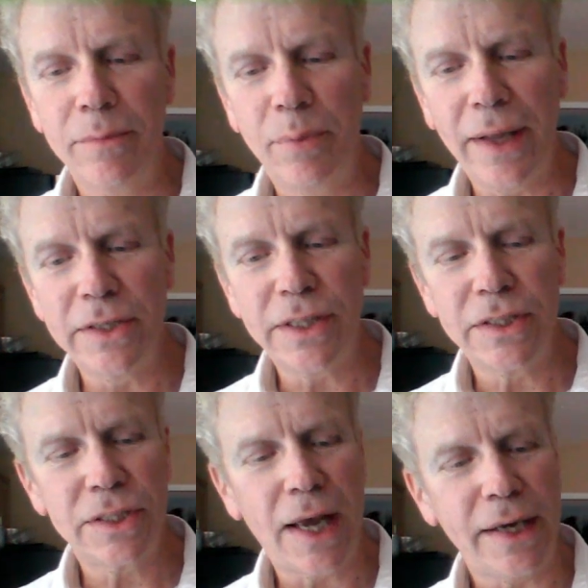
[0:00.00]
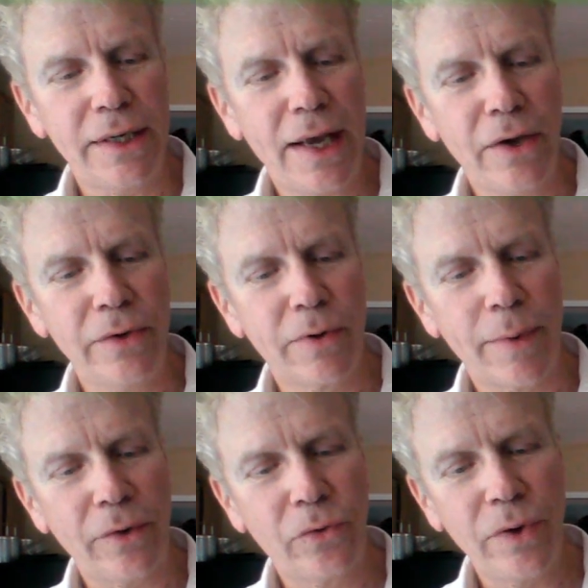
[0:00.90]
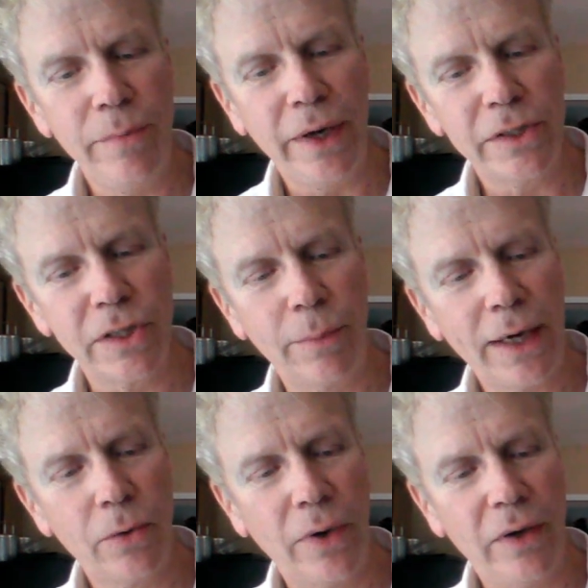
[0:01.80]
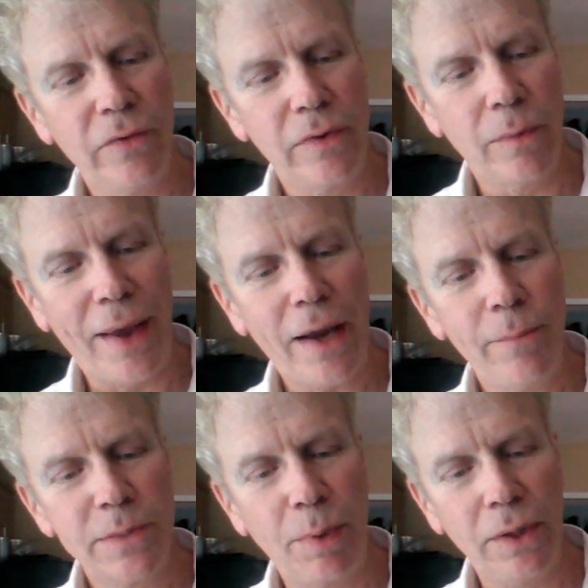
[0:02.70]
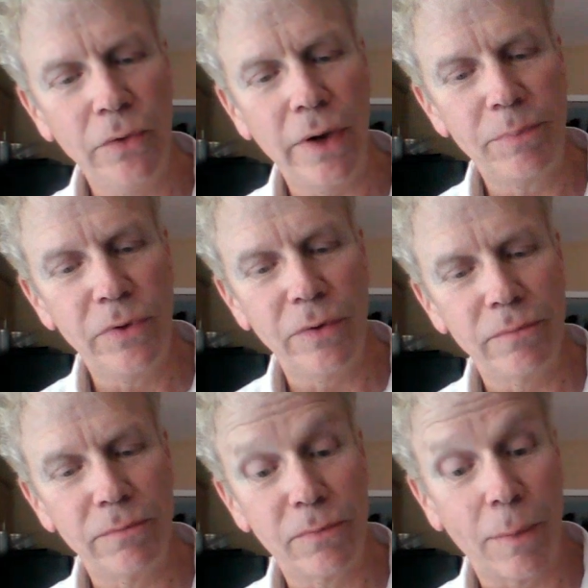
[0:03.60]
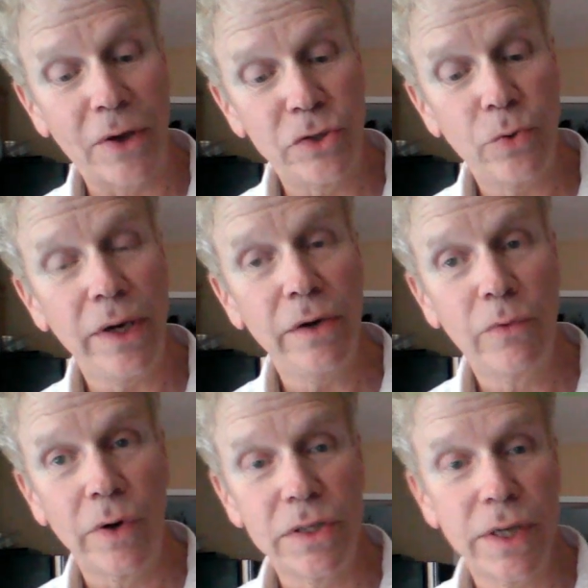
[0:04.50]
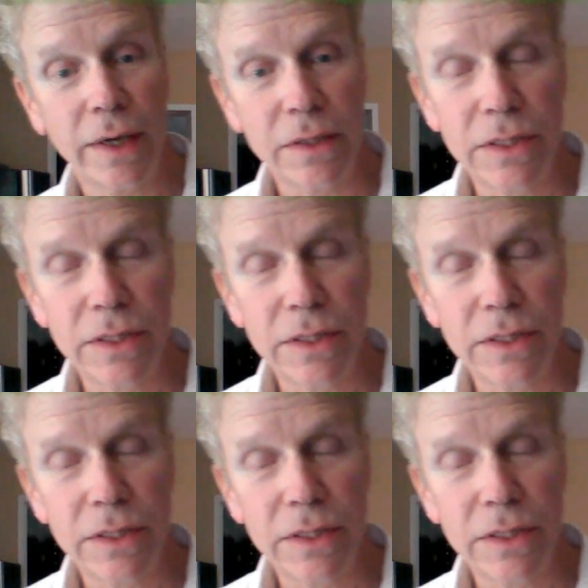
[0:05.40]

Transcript: Place this side down for about three minutes in the microwave. The bag must balloon up to for about twenty to forty seconds.